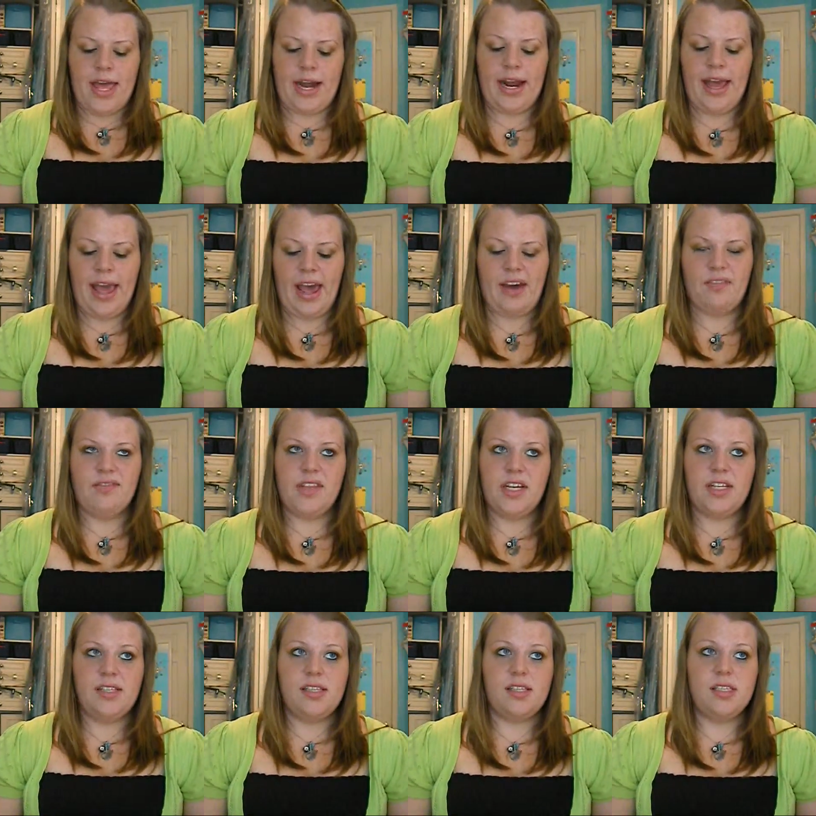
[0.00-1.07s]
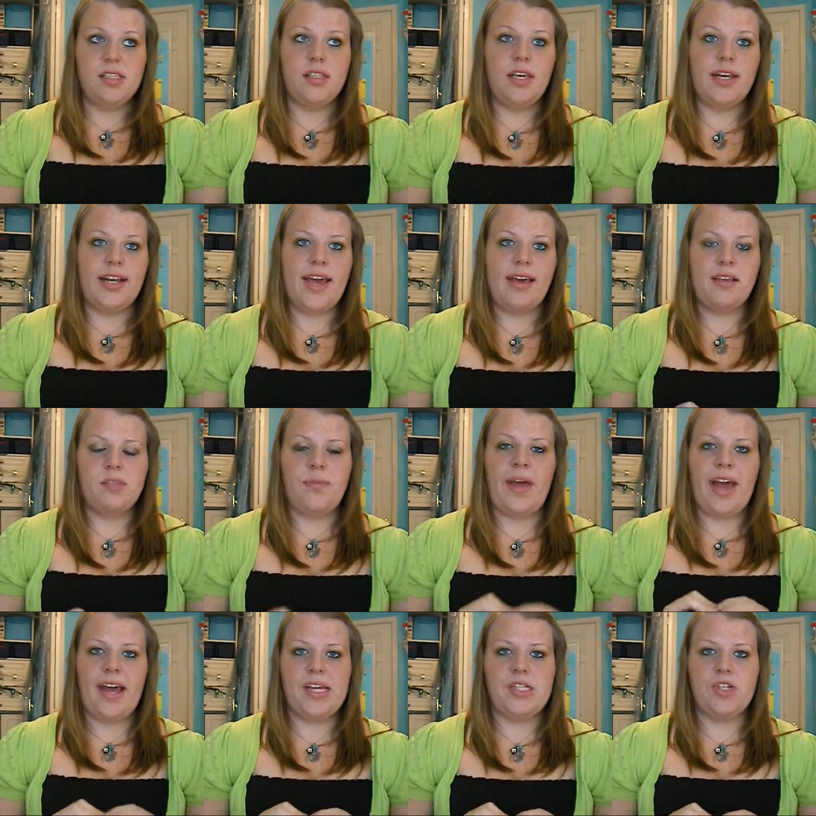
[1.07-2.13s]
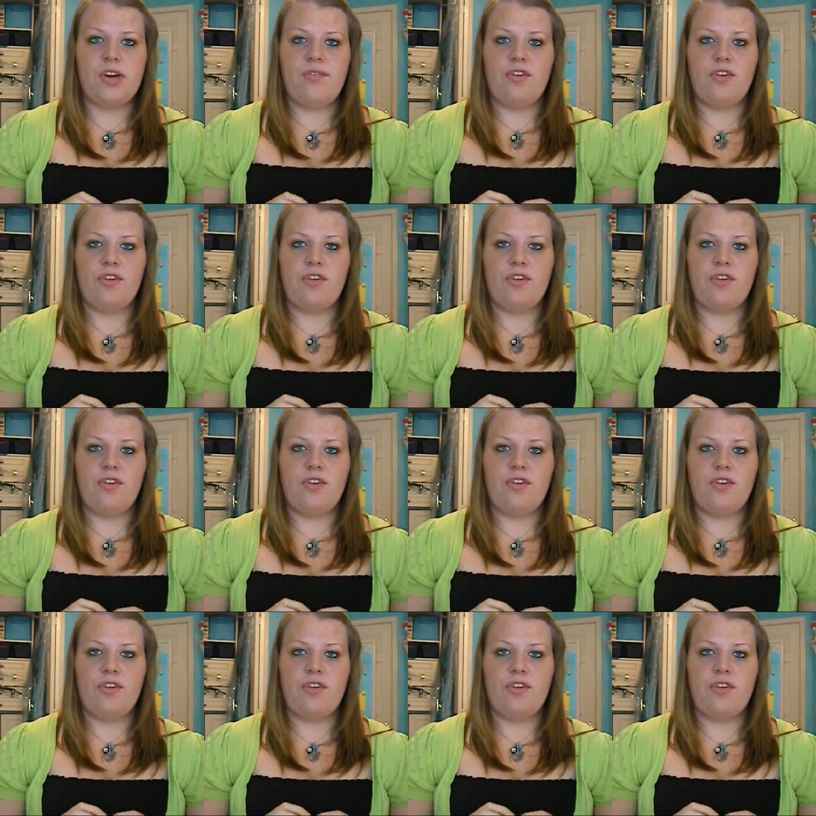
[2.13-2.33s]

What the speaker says: And I have this in case my eyes